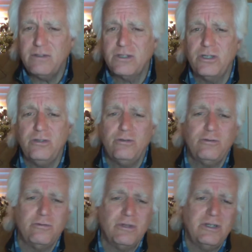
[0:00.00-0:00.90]

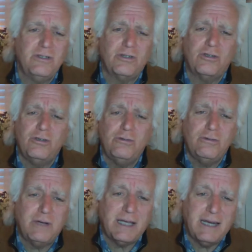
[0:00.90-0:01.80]
to,
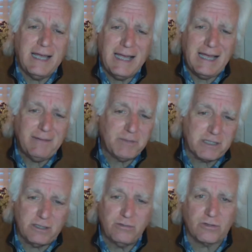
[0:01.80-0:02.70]
to an
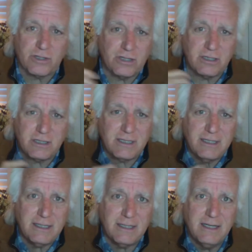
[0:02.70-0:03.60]
absolute
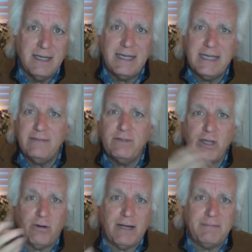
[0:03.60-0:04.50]
certainty, even
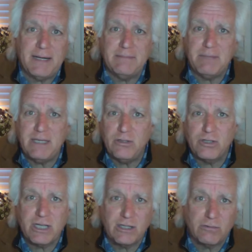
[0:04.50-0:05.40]
though I might be
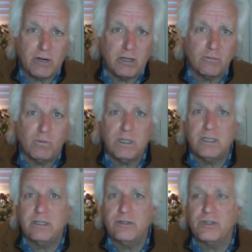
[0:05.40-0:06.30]
using the wrong
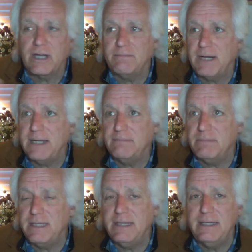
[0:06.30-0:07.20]
words, I might
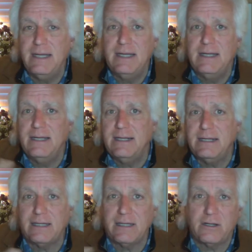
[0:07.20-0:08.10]
be
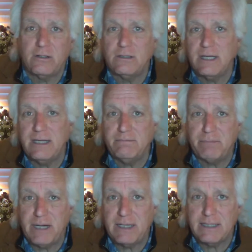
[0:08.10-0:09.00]
a little
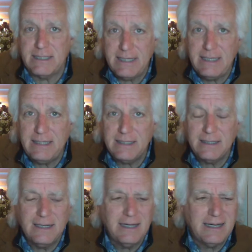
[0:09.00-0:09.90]
impolitique,
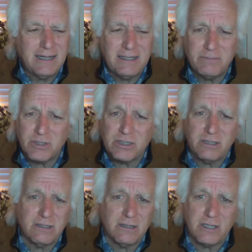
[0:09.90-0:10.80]
I am
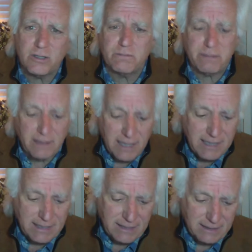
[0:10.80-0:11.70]
certain there's
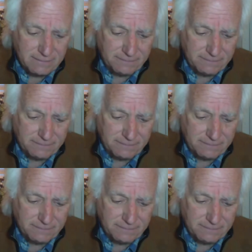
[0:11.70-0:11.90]
plenty